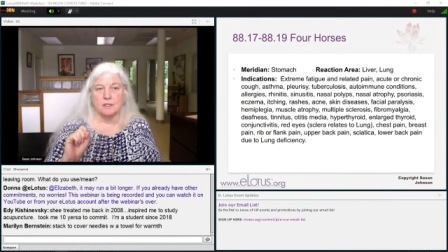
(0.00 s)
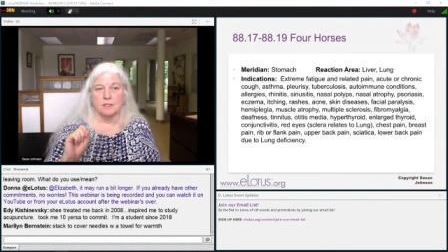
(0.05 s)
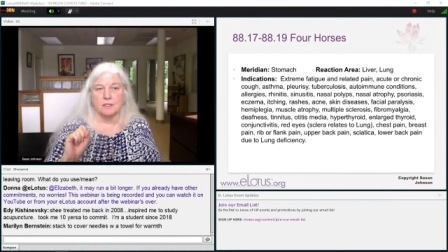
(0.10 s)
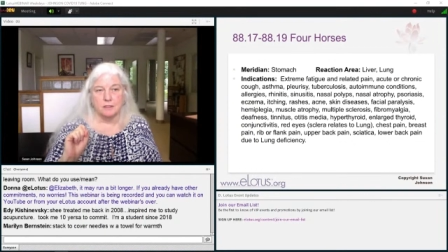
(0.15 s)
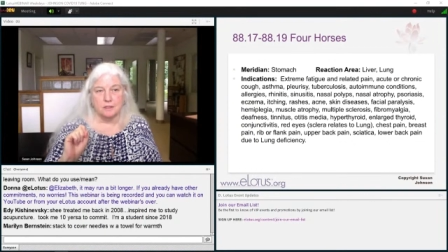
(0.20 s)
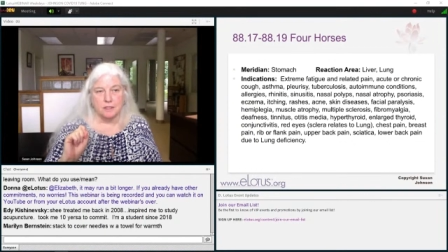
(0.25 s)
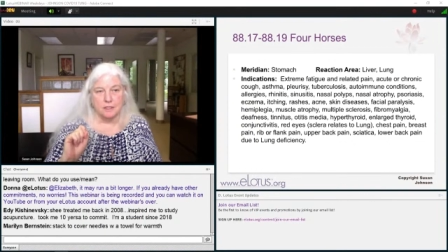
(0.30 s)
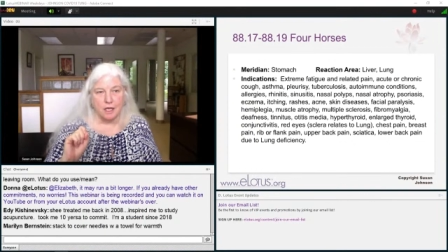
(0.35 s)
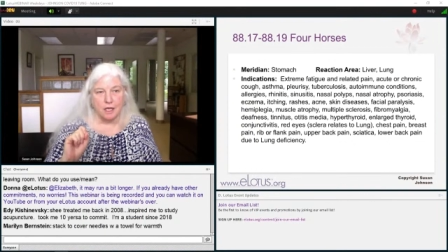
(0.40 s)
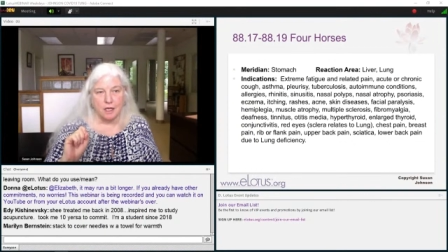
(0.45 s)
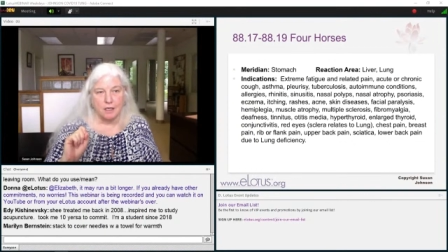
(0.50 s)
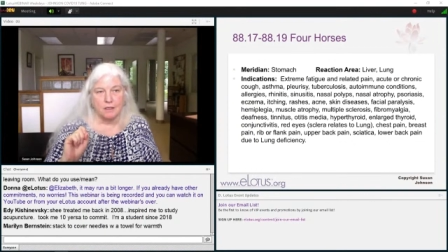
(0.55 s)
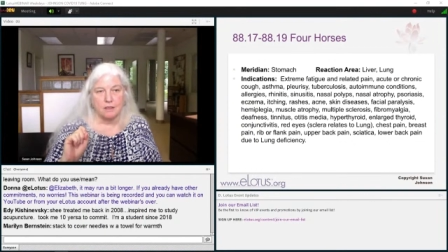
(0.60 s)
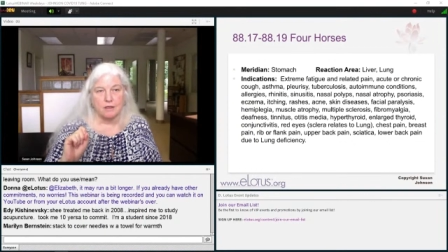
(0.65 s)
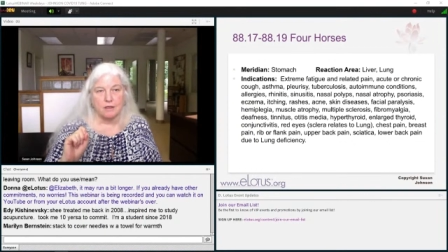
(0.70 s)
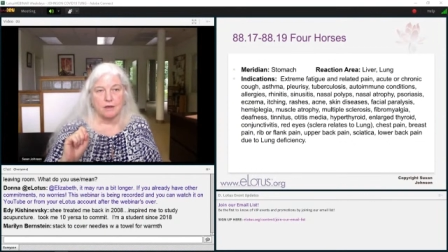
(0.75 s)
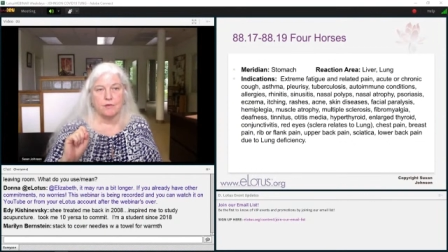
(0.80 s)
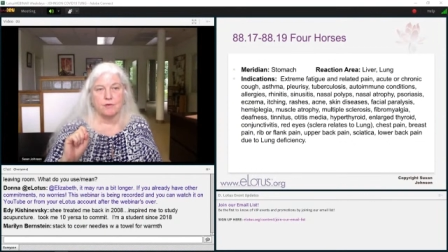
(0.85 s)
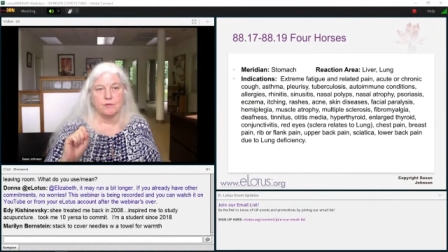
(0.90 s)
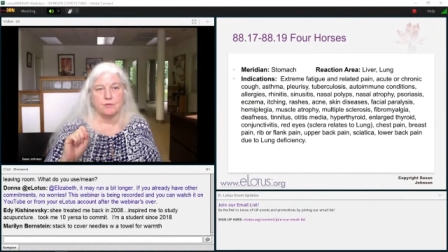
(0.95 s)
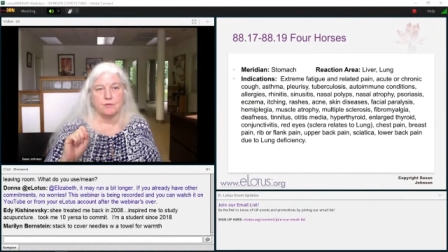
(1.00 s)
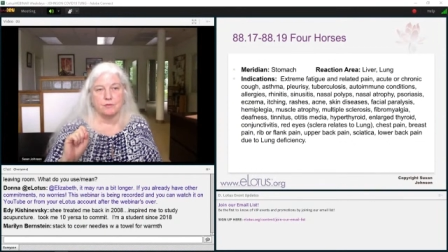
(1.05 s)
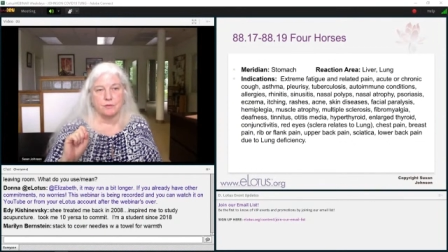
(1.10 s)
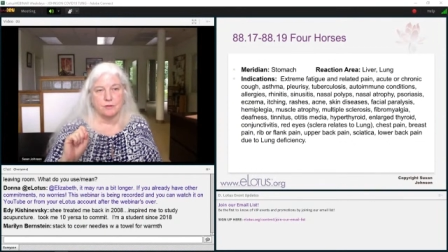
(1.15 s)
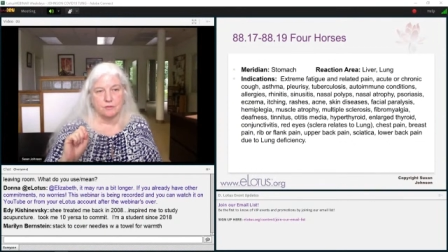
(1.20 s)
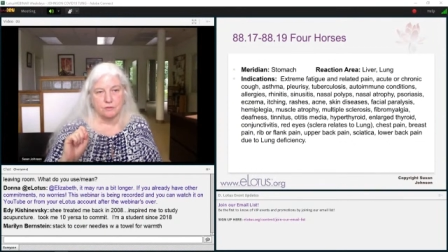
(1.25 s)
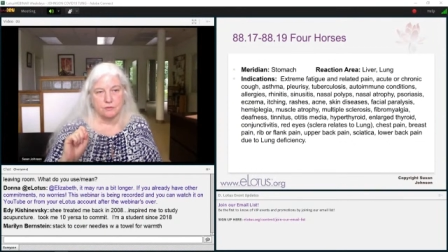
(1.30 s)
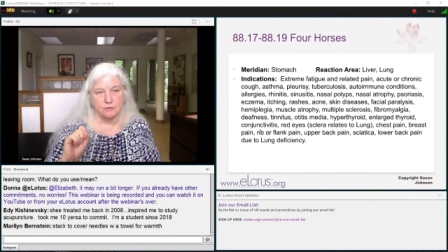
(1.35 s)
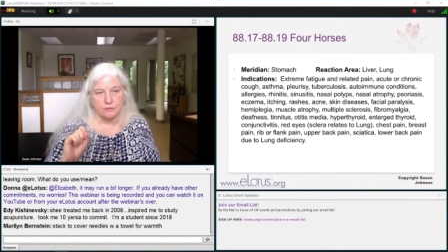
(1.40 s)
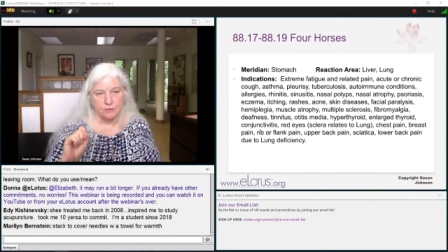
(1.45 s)
The lung governs the
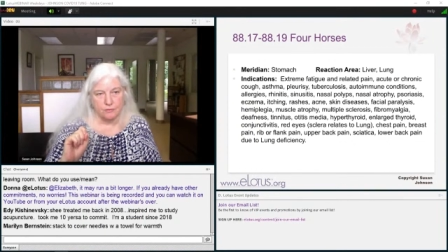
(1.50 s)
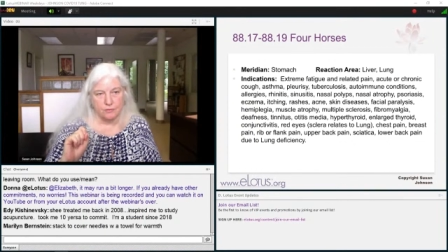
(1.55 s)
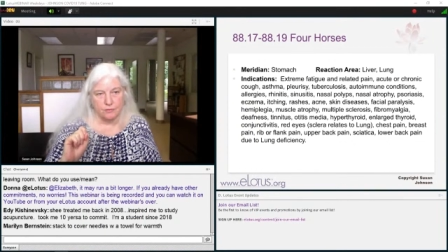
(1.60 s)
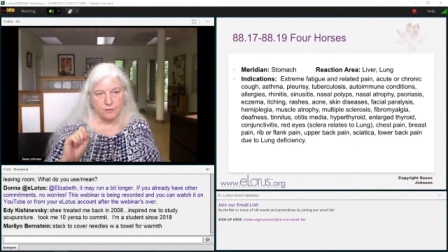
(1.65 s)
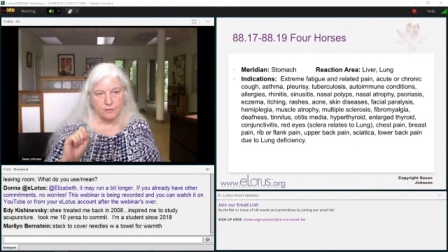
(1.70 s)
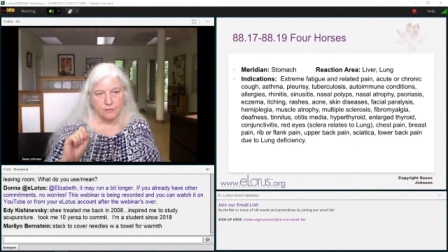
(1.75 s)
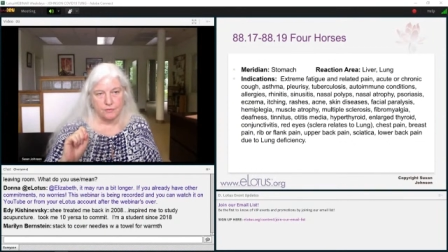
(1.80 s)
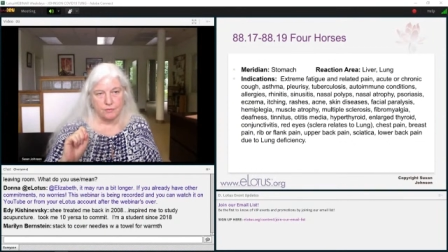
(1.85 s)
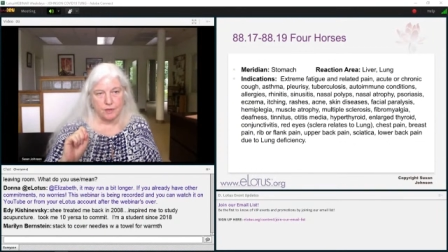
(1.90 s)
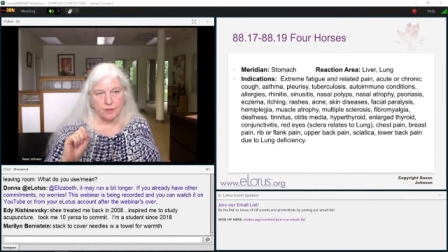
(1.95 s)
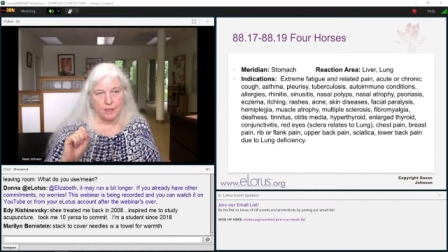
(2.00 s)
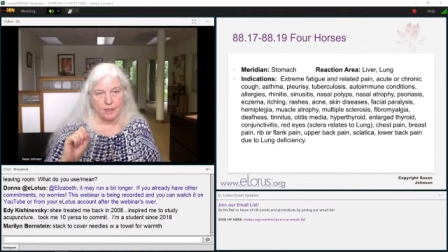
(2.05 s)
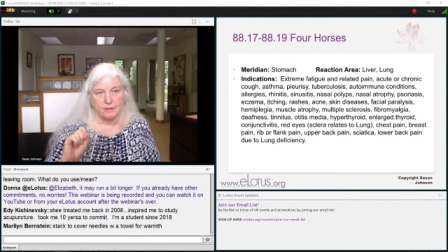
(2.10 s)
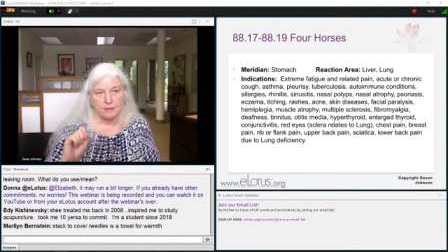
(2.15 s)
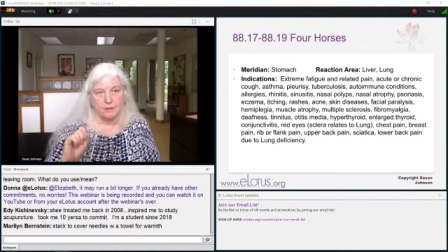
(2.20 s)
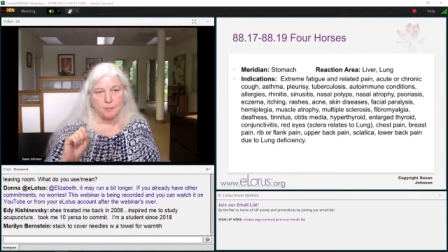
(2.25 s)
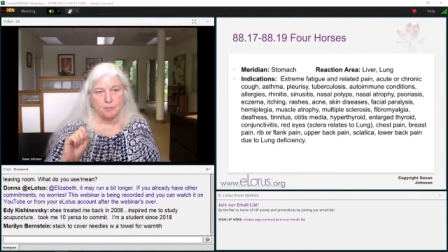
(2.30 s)
surface, right?